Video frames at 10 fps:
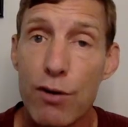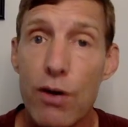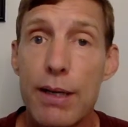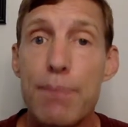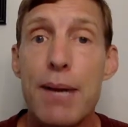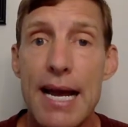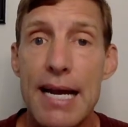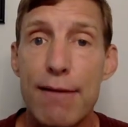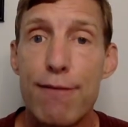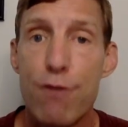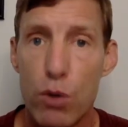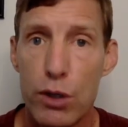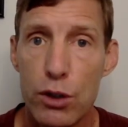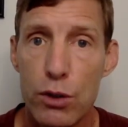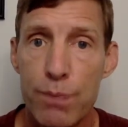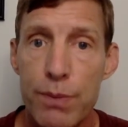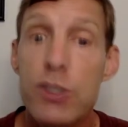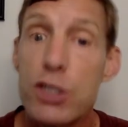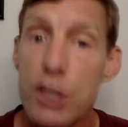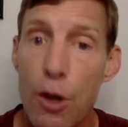already paid for you.
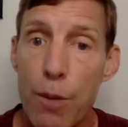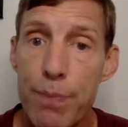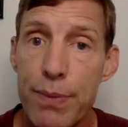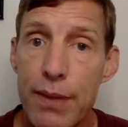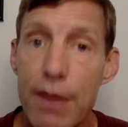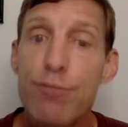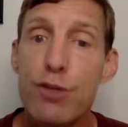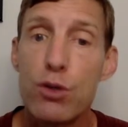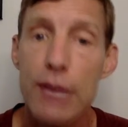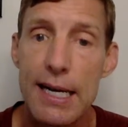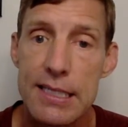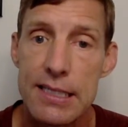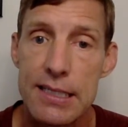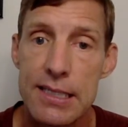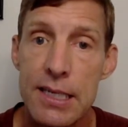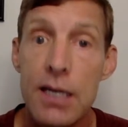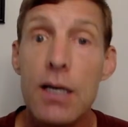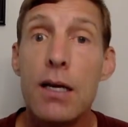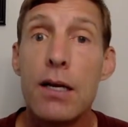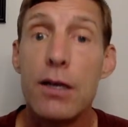So, a few lessons.
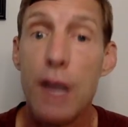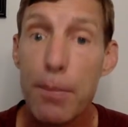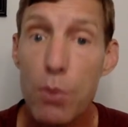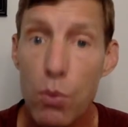Number